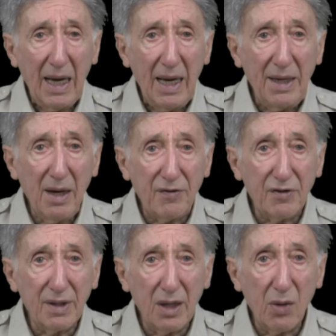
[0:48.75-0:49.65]
and
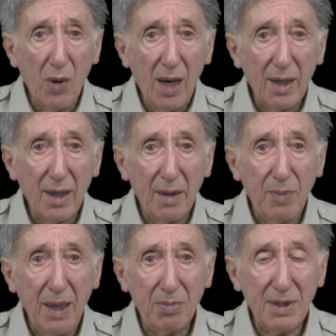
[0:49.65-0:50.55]
after a little while I
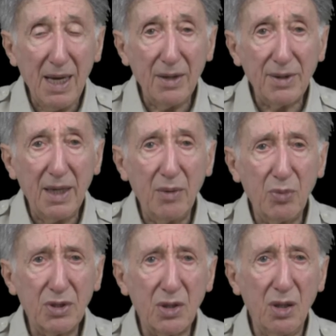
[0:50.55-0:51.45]
peeped out and it
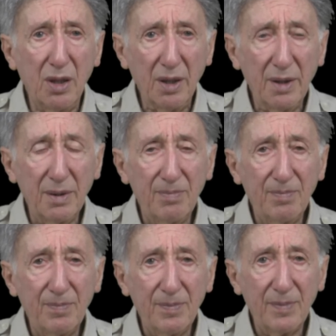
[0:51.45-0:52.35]
was gone.
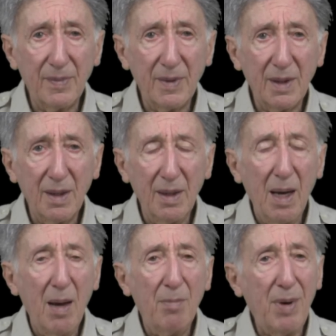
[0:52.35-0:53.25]

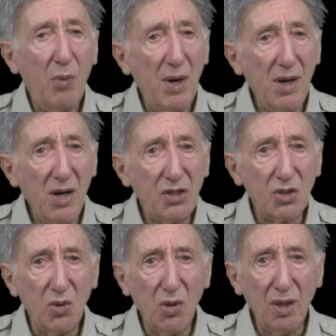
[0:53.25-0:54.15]
But when I
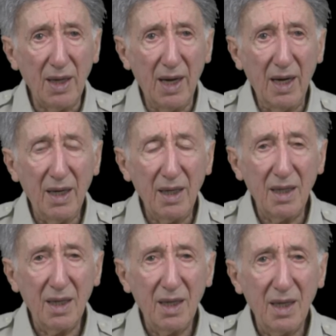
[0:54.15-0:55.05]
saw her,
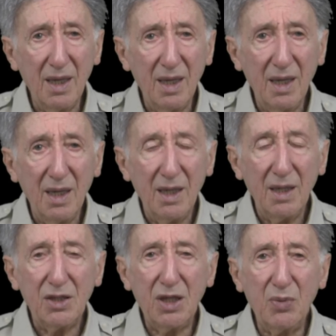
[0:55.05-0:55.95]

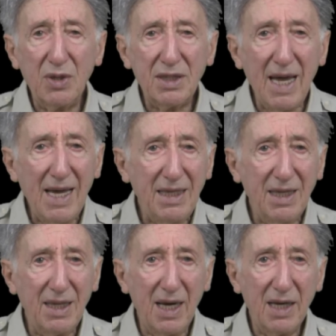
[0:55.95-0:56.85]
she was
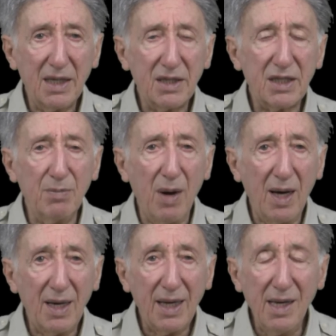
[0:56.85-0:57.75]
standing there
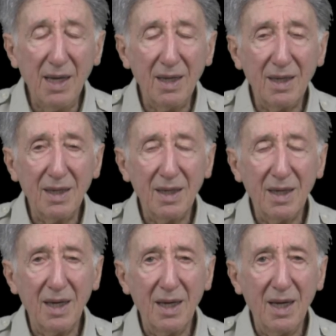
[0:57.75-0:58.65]
smiling.
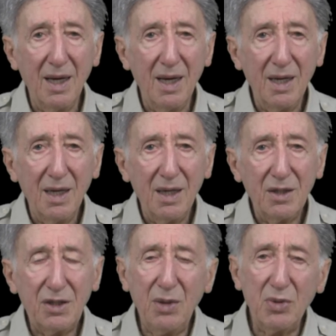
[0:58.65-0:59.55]

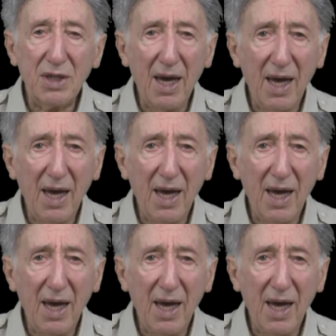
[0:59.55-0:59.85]
She was a